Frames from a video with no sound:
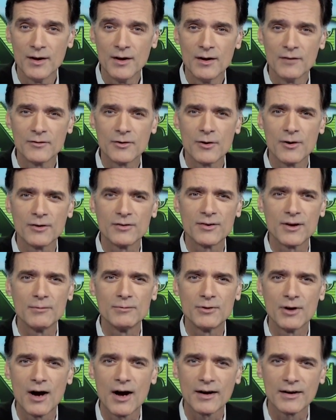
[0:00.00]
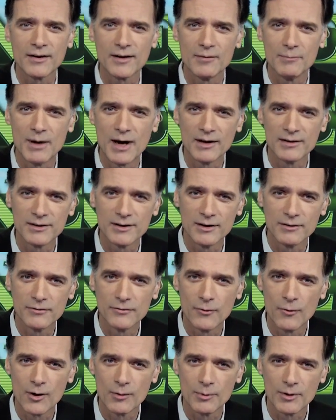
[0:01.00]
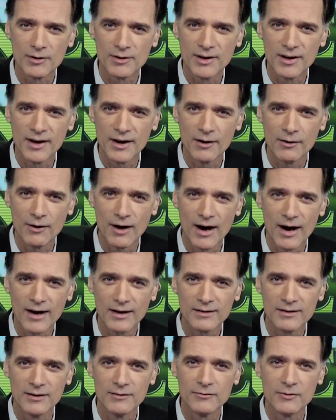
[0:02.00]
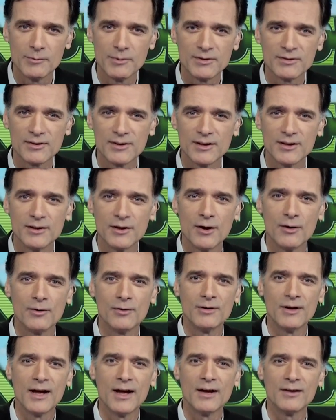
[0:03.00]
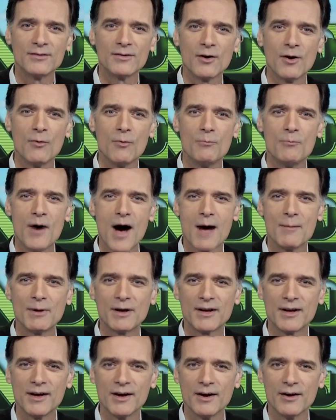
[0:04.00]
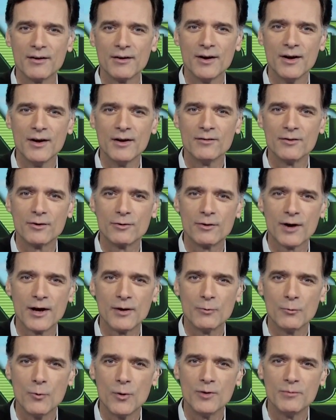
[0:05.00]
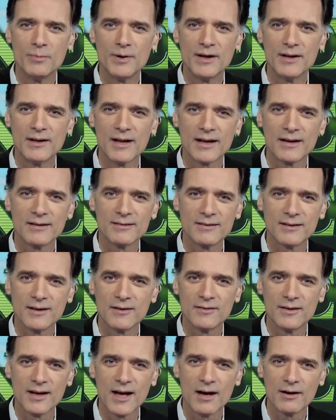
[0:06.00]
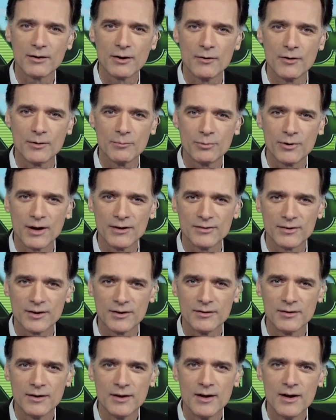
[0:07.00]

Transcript: Of course, I'm talking about the Affordable Care Act, infamously known as Obamacare, the great would-be legacy of the outgoing president.